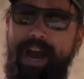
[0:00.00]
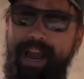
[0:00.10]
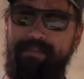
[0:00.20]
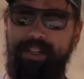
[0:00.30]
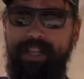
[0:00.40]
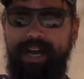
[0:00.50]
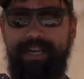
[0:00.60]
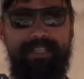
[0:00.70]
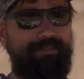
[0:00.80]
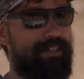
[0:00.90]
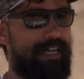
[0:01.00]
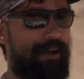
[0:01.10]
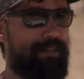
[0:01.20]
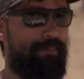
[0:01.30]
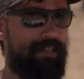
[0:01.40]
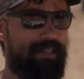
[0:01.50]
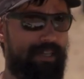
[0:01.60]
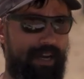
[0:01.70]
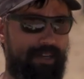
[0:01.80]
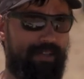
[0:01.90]
I have a lot of different types of
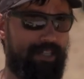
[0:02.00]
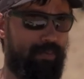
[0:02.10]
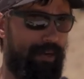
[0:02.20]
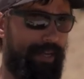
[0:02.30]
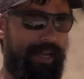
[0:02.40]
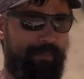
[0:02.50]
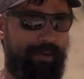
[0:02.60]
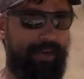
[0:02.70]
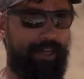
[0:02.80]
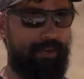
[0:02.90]
buttstocks. This one, again, period